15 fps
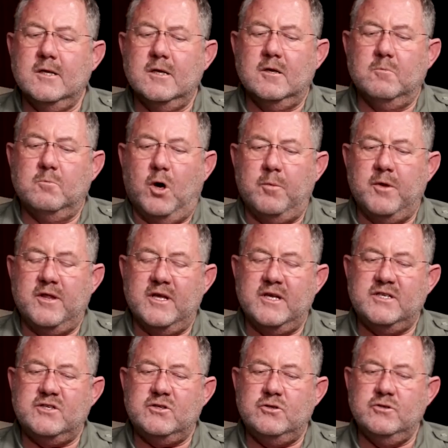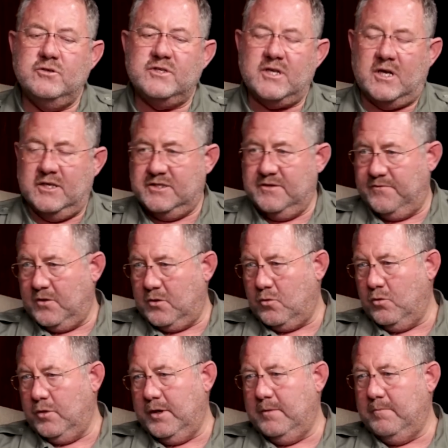Bobby, there's two sides of the
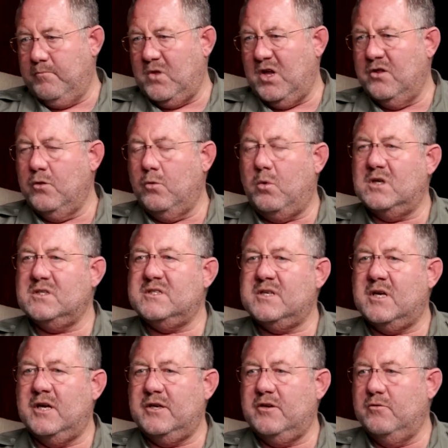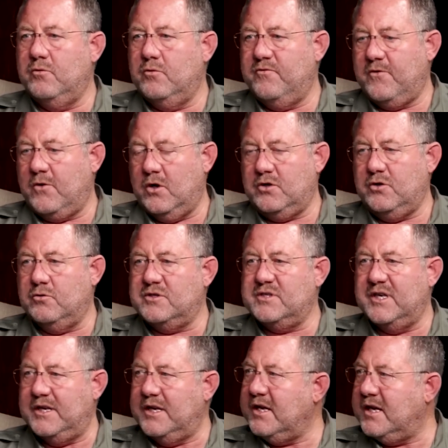coin. On the one side, you've got your
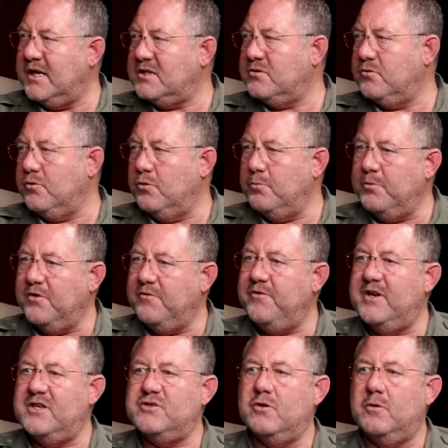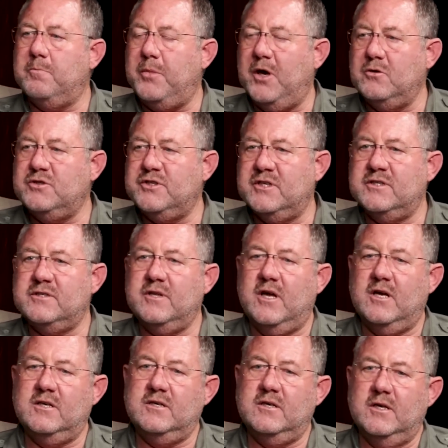syndicates or your professional poachers.
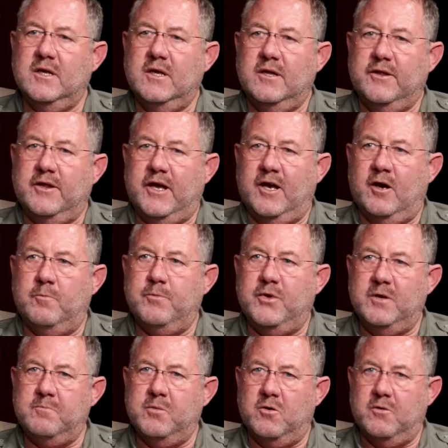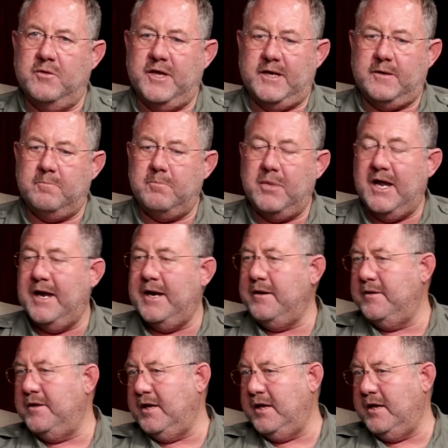They are people that plan
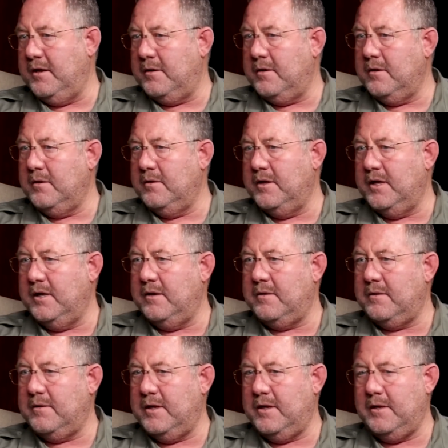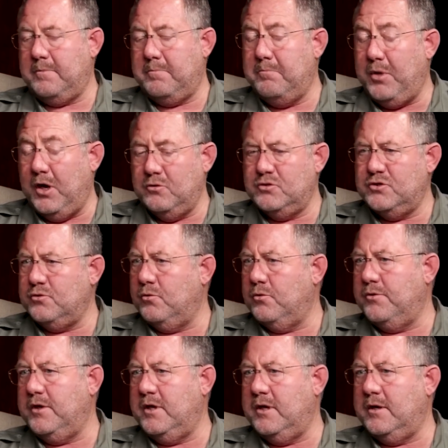their poach or
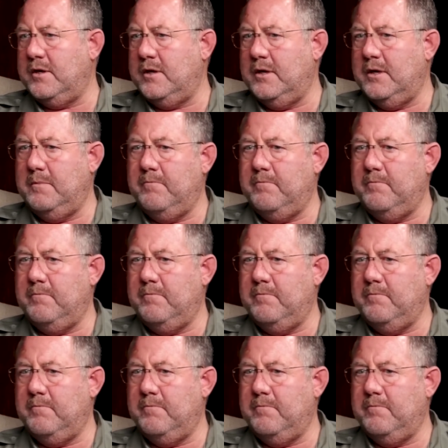their